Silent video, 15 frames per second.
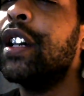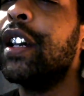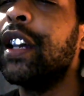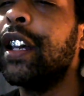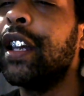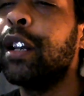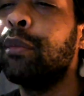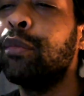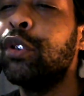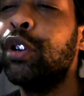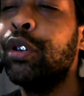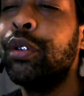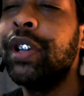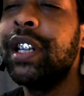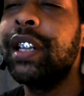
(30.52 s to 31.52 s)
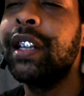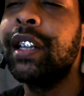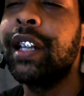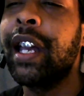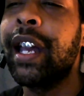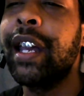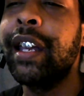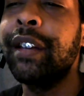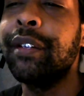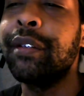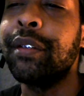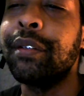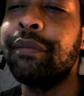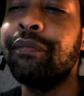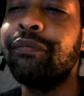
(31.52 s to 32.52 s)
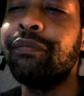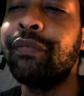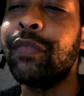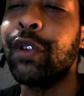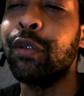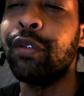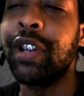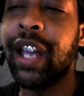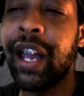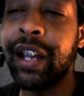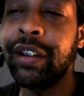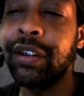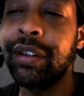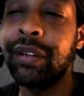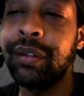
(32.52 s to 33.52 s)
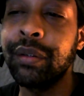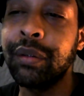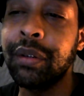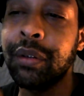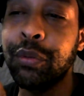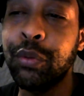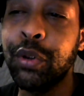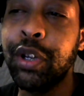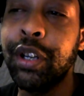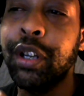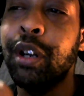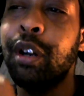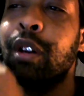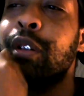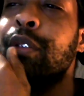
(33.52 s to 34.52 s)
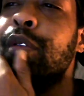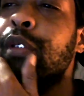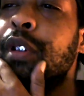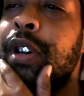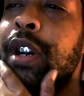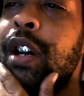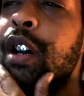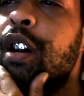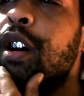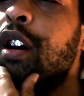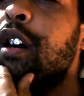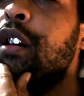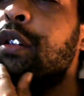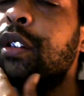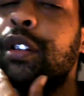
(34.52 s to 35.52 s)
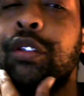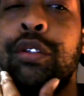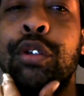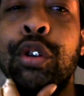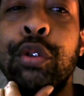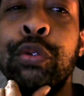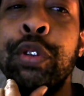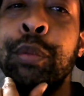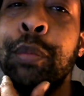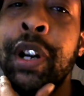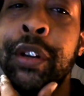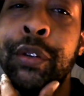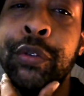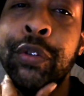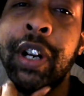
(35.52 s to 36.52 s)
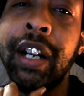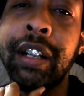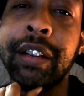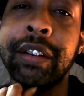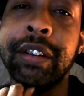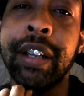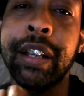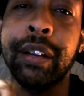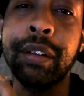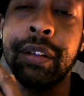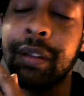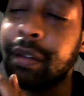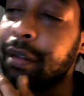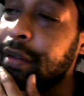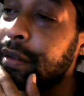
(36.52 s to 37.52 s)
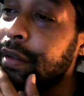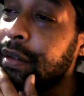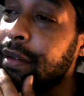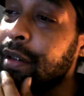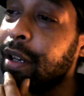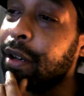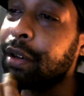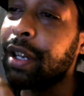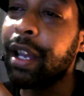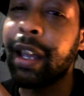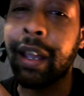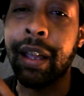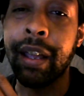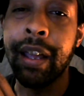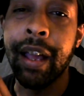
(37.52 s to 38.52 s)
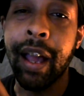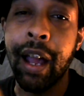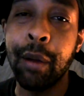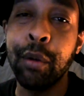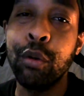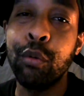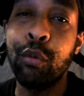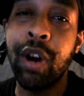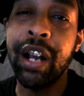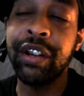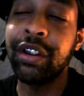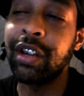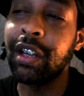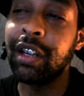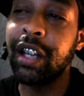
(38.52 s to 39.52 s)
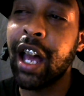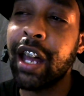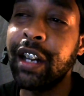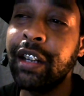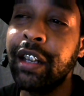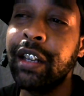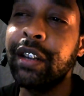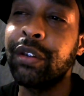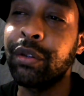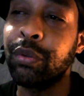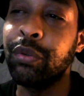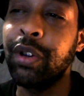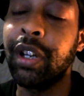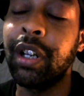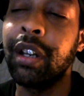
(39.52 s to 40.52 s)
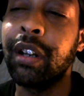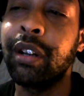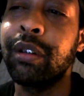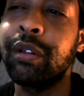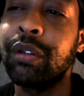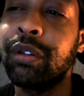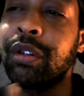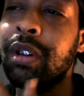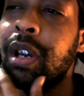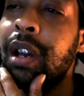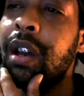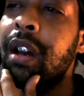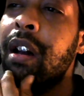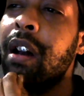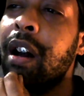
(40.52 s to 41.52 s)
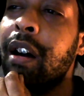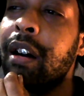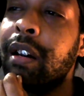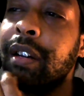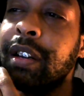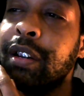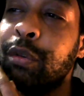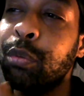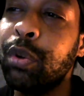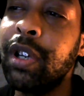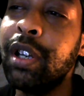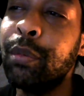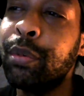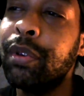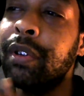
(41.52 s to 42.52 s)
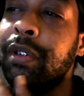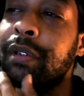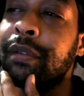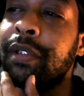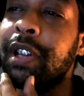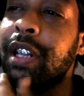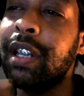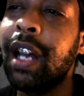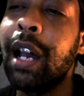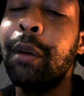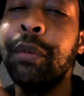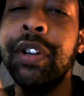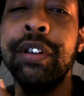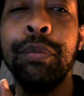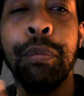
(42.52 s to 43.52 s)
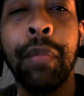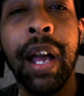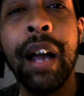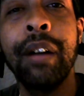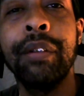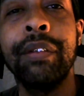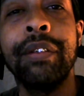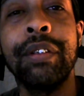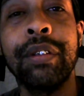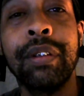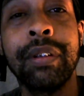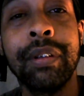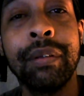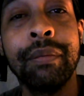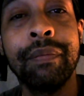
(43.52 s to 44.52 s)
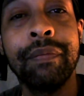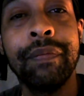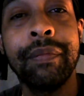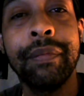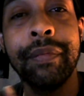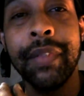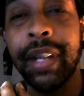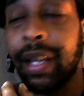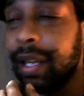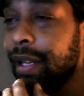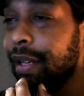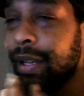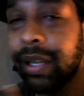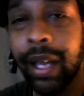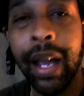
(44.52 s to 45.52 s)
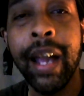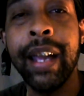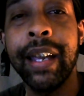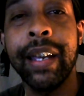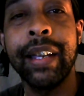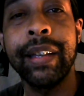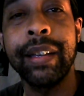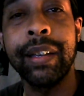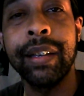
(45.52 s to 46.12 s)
and I'm doing a reaction video on these goofy motherfuckers like okay I've been watching a lot of these videos on these people climbing these mountains and dying